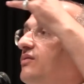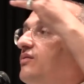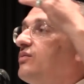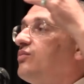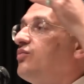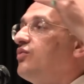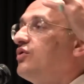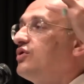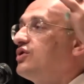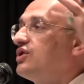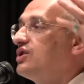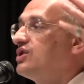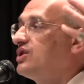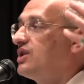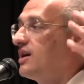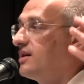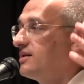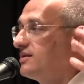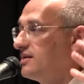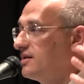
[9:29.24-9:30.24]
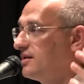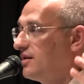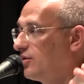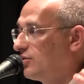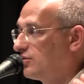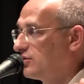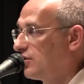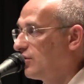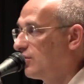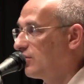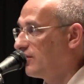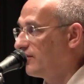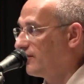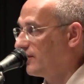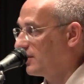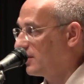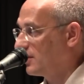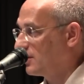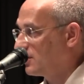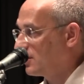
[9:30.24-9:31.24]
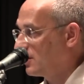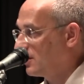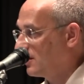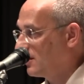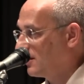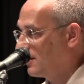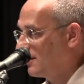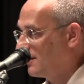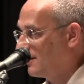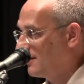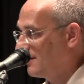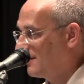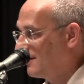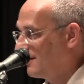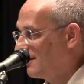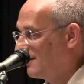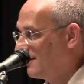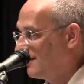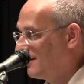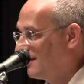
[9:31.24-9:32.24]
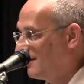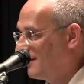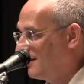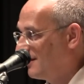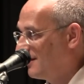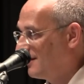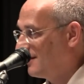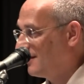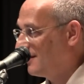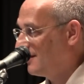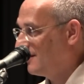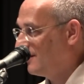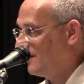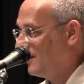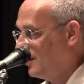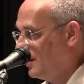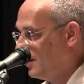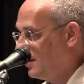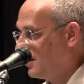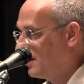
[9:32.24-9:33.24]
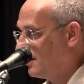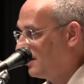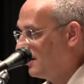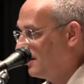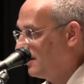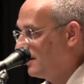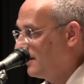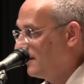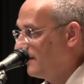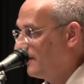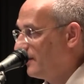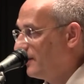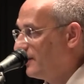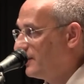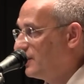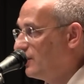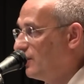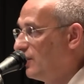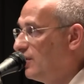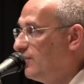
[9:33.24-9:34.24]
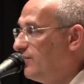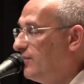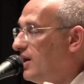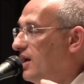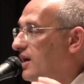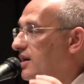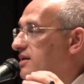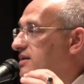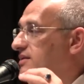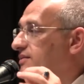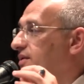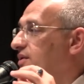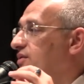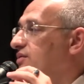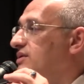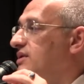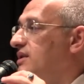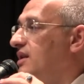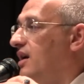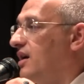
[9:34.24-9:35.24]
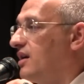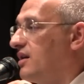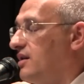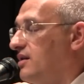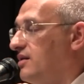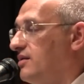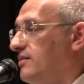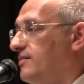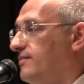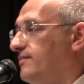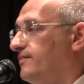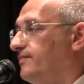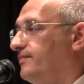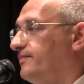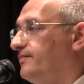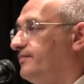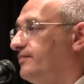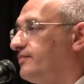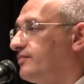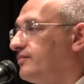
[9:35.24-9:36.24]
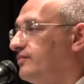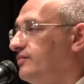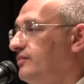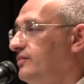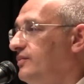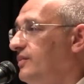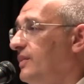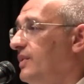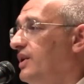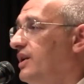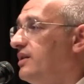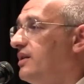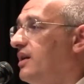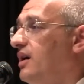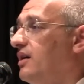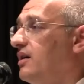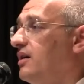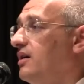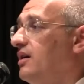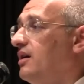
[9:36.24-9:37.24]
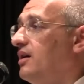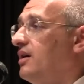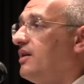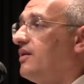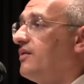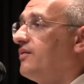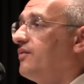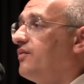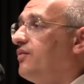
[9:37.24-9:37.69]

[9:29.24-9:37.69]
on high levels, they have more happiness in their relationships. Do you see? There is knowledge for everything.